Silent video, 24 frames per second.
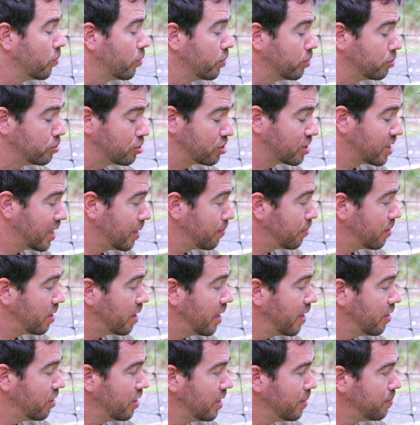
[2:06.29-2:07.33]
we'll just keep an
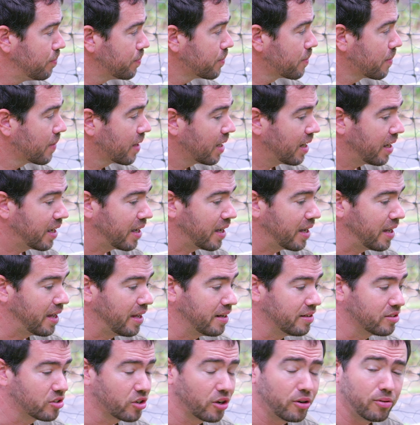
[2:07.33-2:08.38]
eye on him,
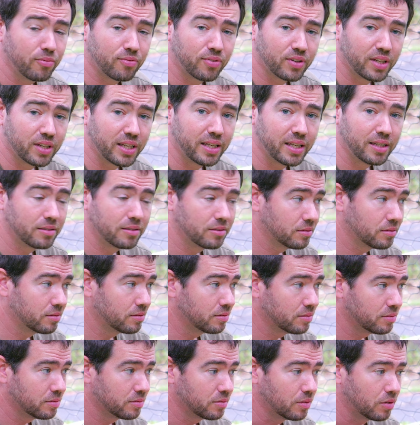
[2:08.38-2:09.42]
and hopefully
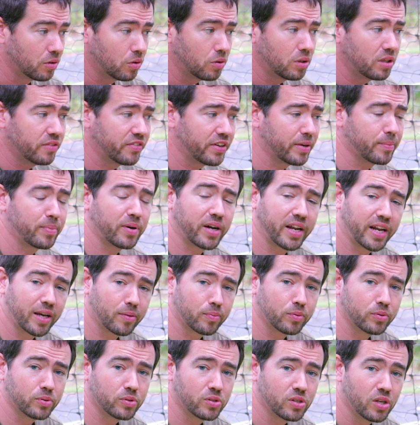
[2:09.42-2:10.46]
all of our
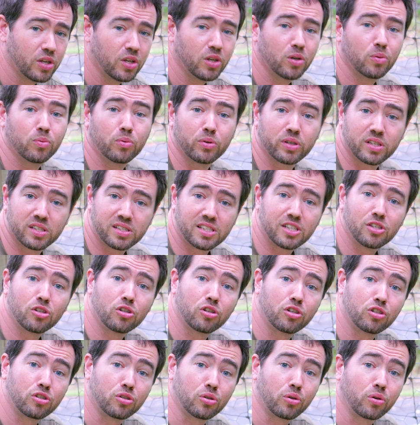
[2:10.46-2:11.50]
pineapples will continue
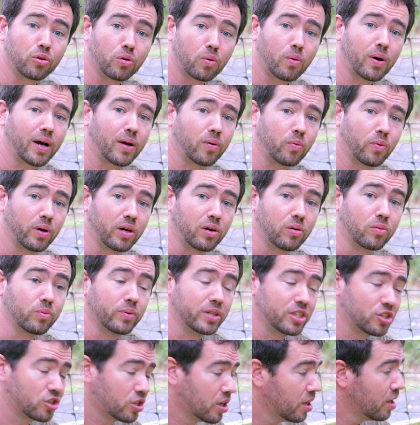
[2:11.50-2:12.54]
to do quite well,
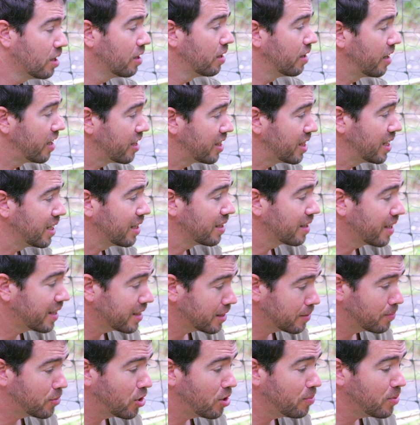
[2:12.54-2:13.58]
which I think at
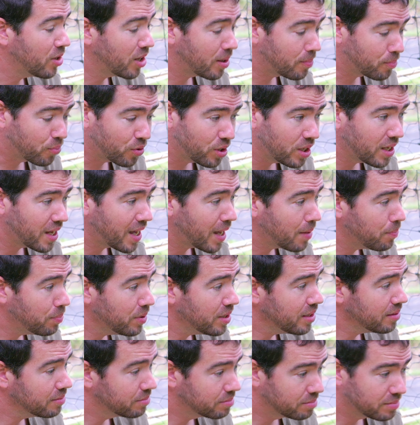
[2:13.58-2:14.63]
the moment I'm pretty
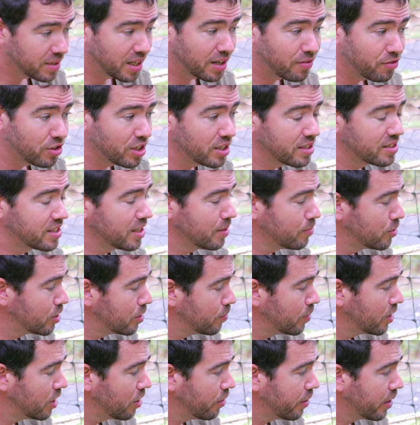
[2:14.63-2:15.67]
happy. Everything seems to
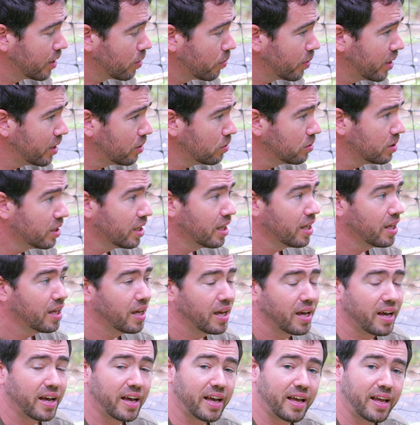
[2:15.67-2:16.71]
be going well.
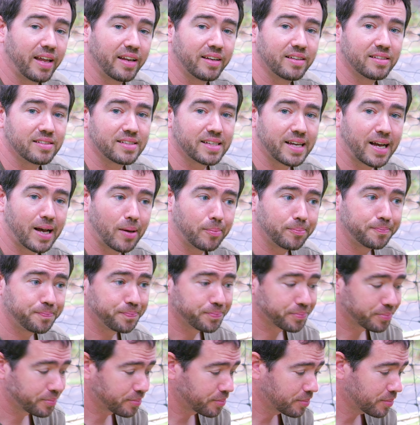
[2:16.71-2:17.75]
And
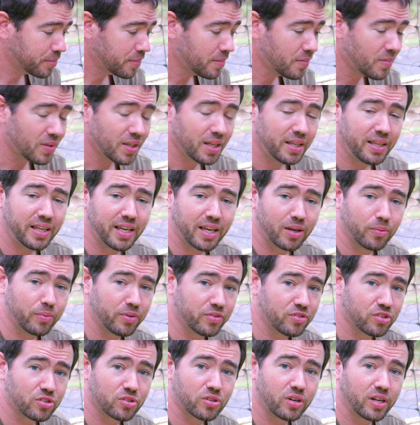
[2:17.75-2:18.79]
yeah, we've
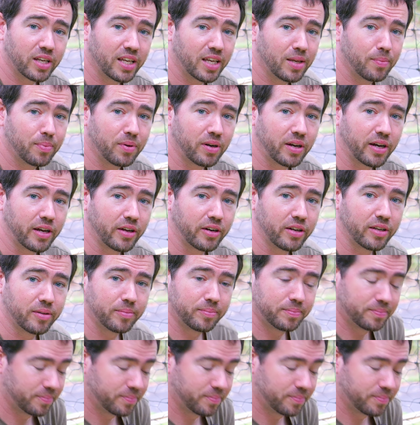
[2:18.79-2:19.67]
just got to keep an eye on it.